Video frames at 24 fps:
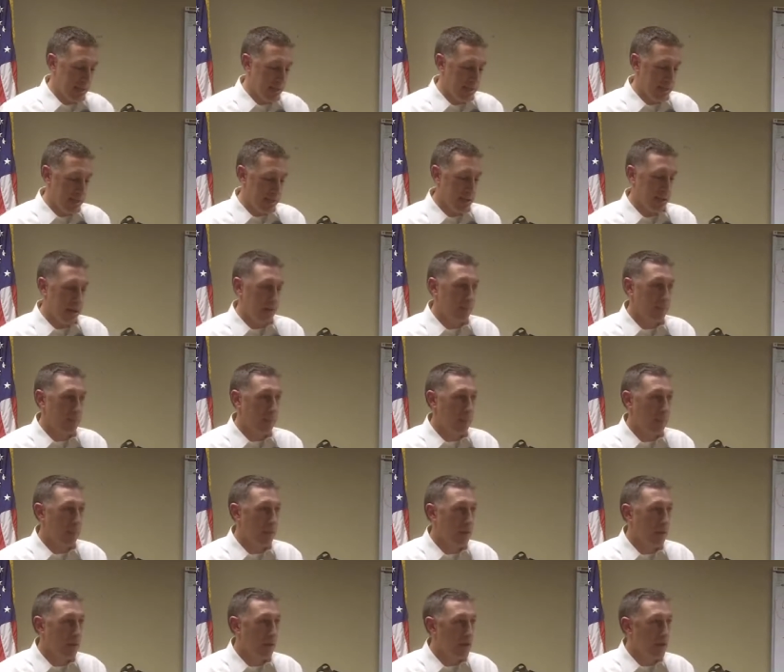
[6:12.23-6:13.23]
kind of thing.
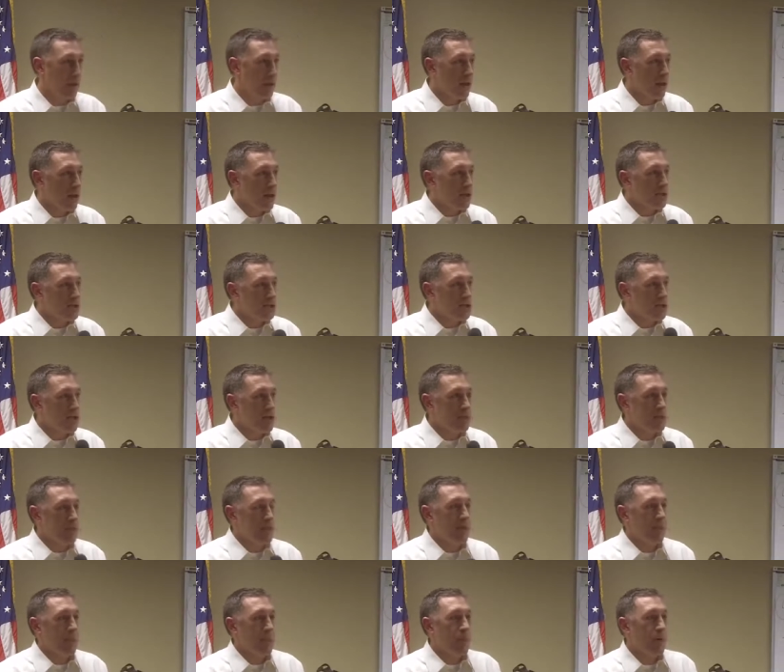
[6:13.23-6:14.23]
Wow. It's an
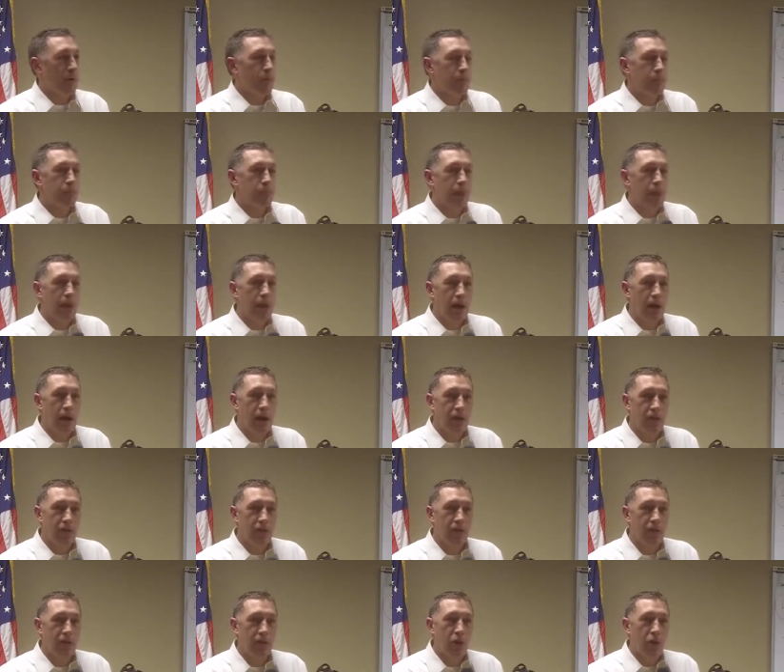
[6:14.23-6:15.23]
example
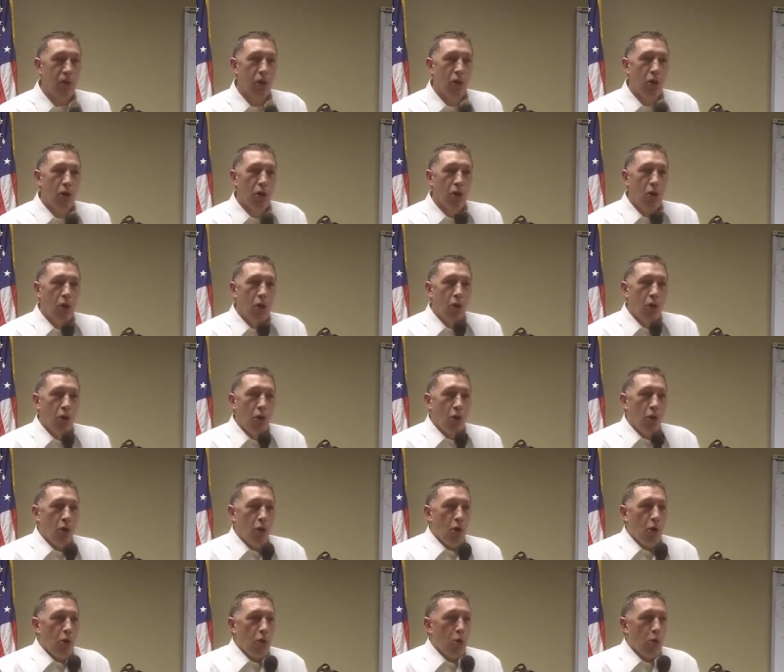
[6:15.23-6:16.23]
of
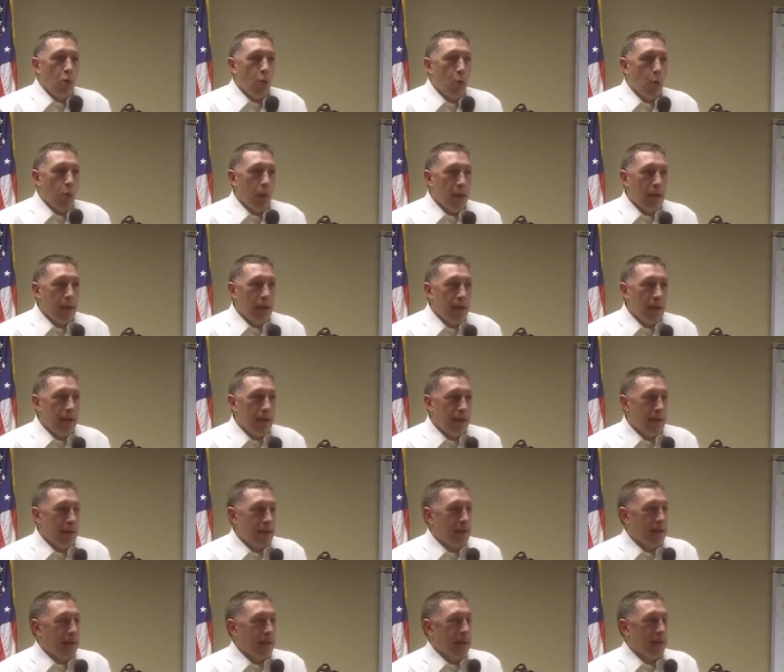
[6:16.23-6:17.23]
what
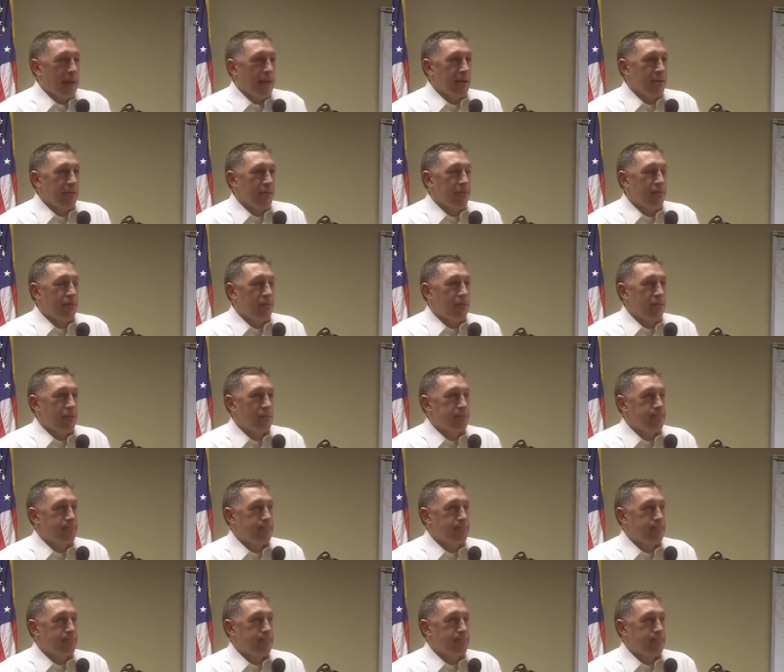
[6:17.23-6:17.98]
kind of